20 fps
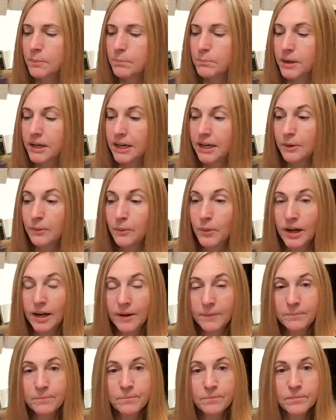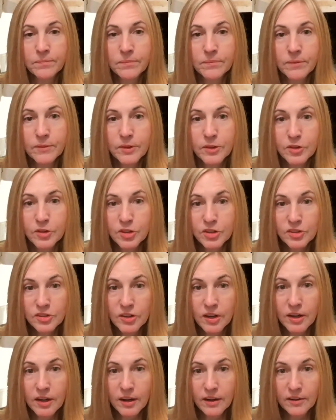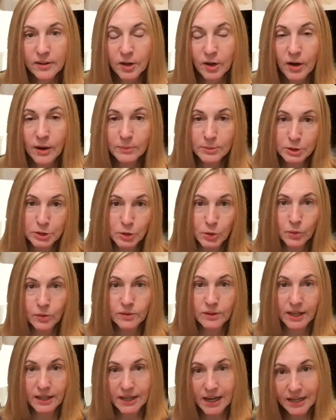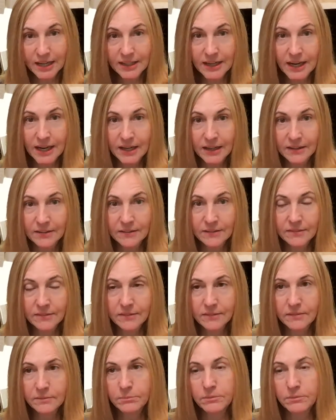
But anyway, she said, I was showing like I can